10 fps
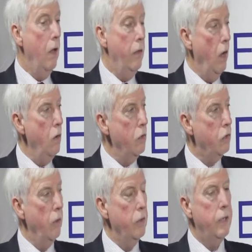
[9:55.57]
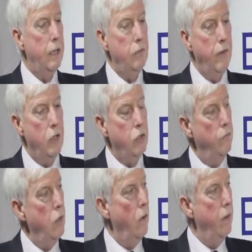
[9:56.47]
The owner's got the satisfaction of
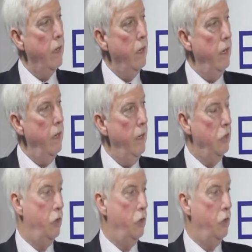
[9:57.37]
knowing it's